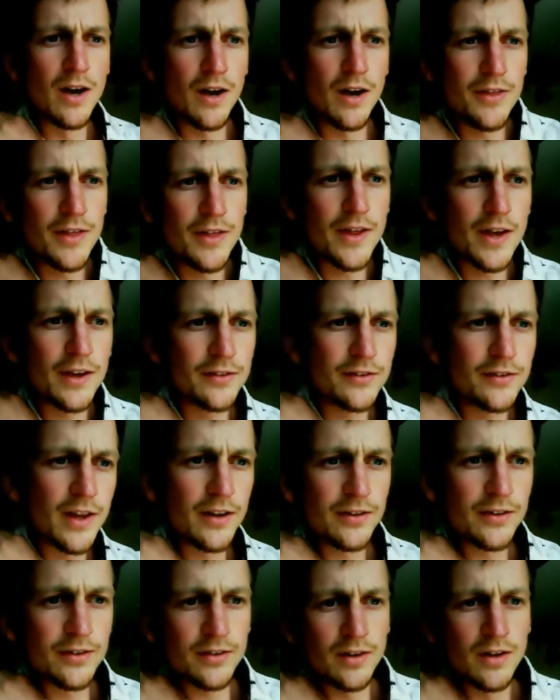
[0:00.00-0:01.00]
I think
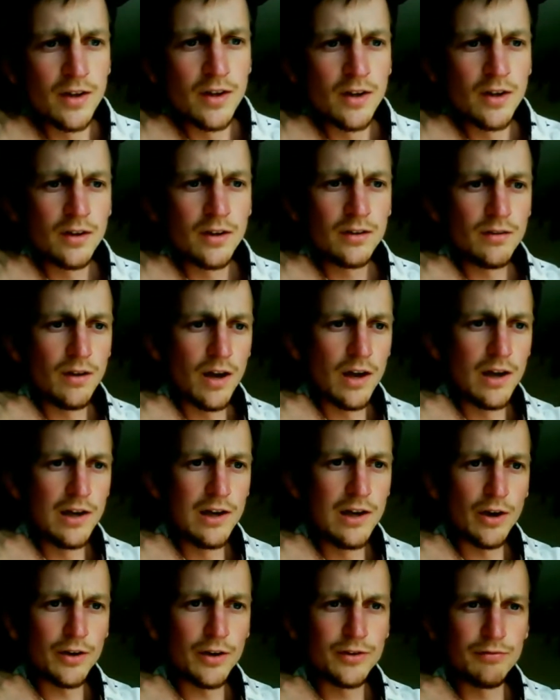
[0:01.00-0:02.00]
there's a
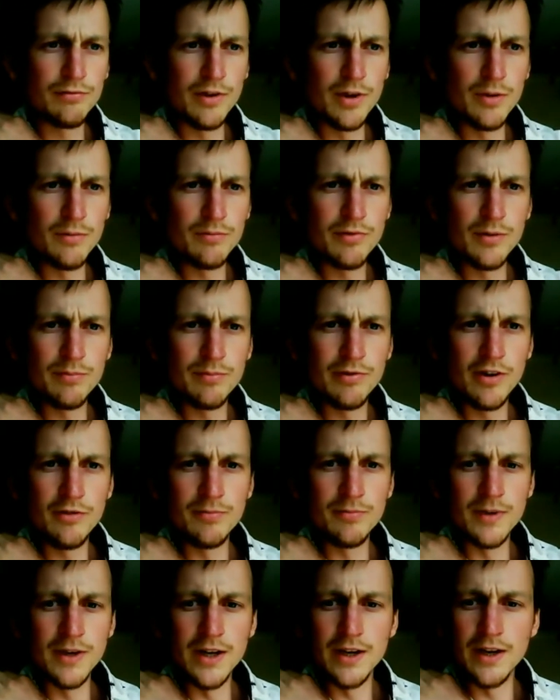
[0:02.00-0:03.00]
lot of room for
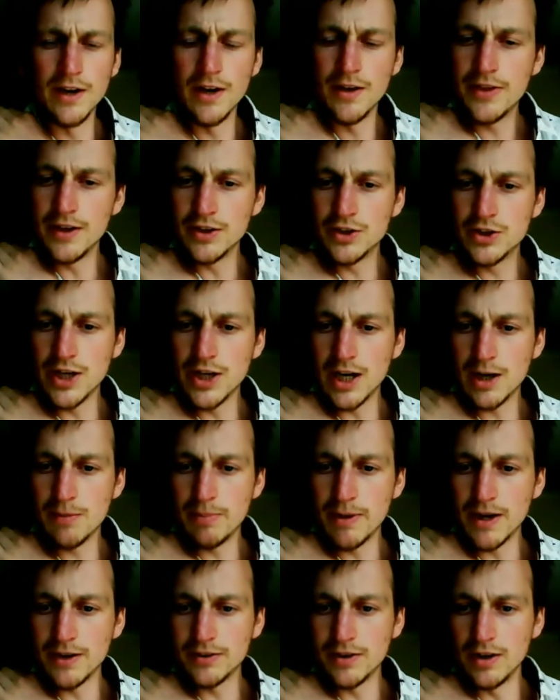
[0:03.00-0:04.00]
improvement in it. I think Jack
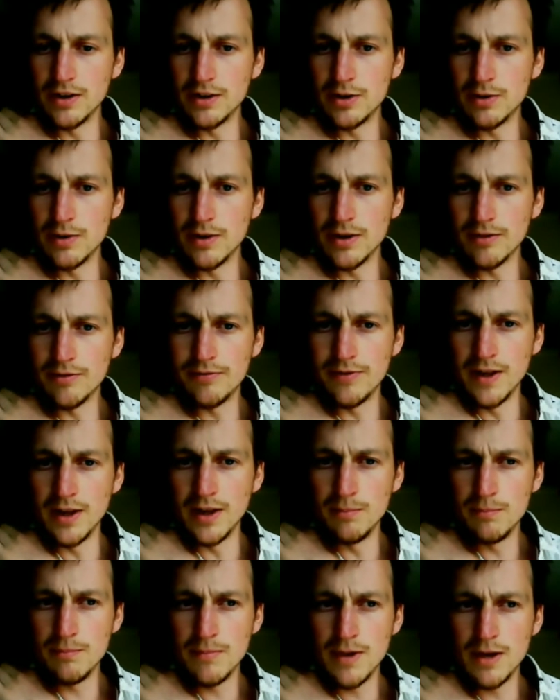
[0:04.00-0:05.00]
Pascoe doing the
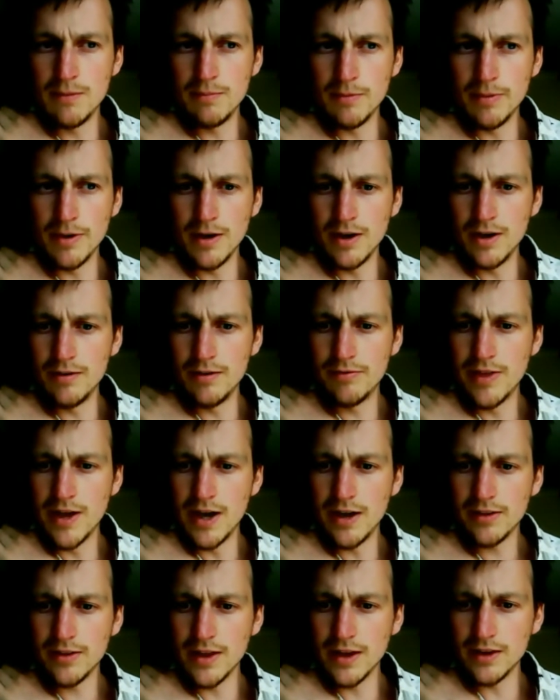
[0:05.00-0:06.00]
film may be part of
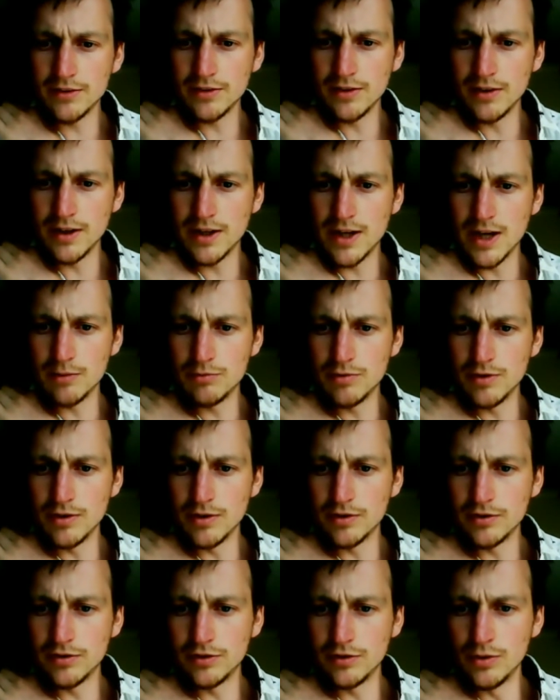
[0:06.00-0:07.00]
that. That's kind of capturing
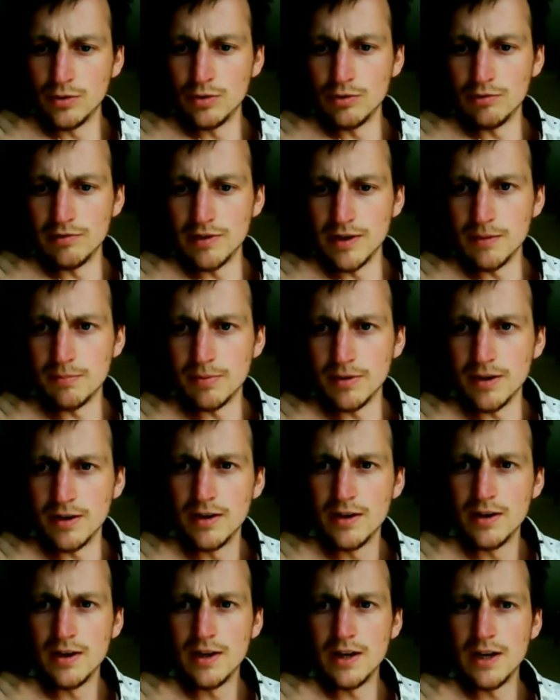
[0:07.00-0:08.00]
the story, but
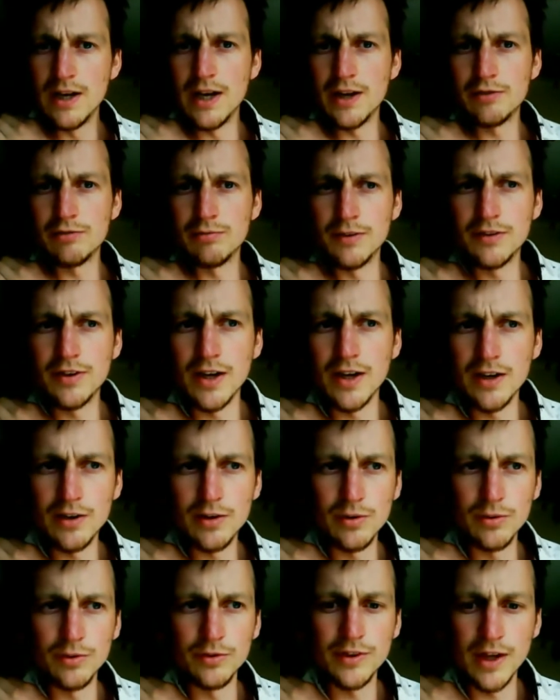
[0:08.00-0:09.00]
less from a
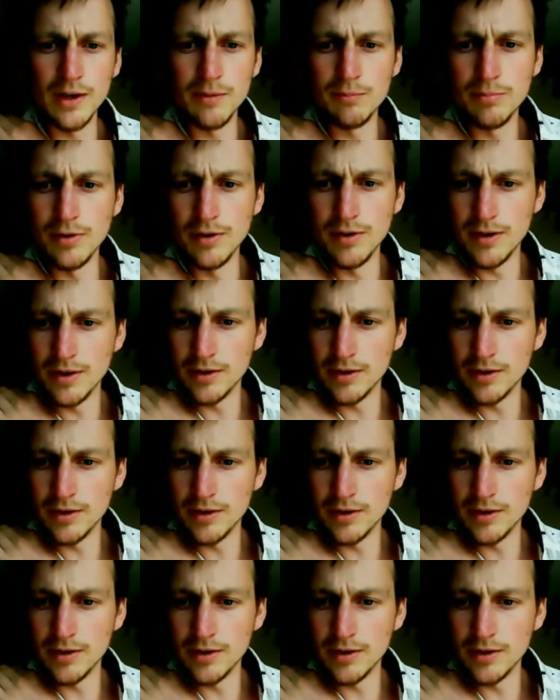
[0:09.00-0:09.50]
technical standpoint.